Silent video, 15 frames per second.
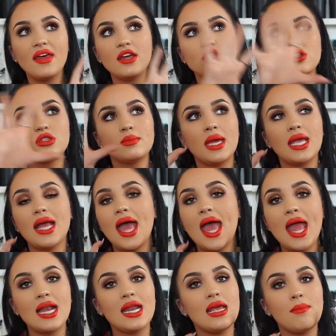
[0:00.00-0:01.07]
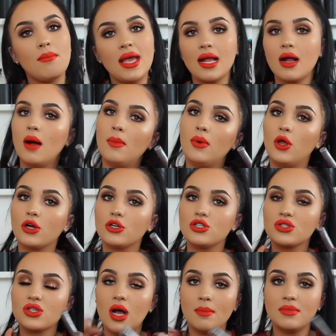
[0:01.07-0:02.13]
They just make any makeup look
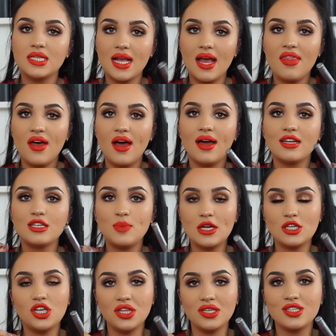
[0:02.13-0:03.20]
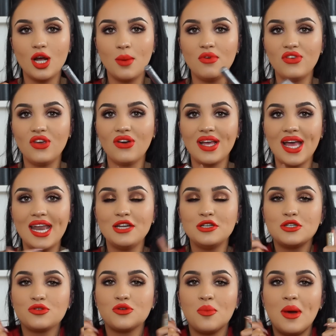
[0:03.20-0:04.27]
just come together, and especially at this time of year, again,
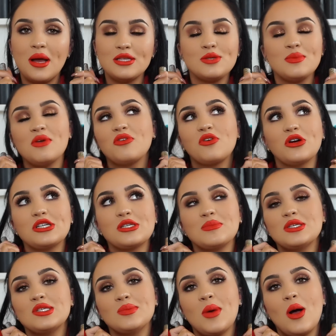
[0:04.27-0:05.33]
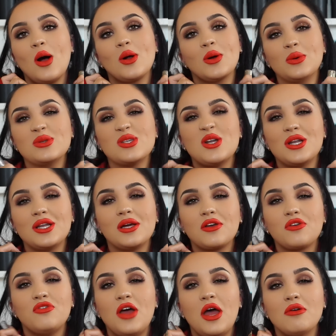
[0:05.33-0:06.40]
it just reminds me of Christmas sparkles and
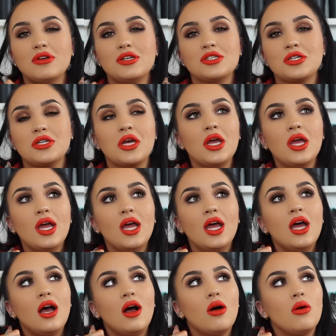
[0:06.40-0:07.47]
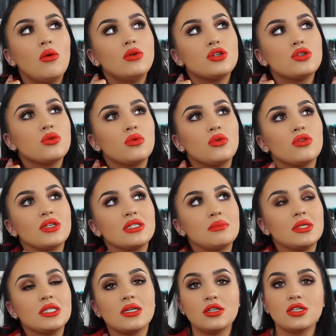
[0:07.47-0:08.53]
like fairies and, oh, just all
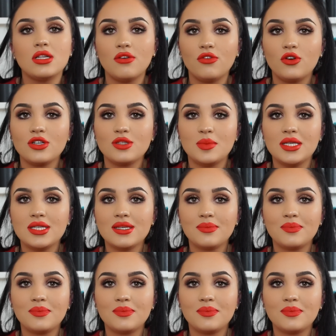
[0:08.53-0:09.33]
Christmas. I just love Christmas.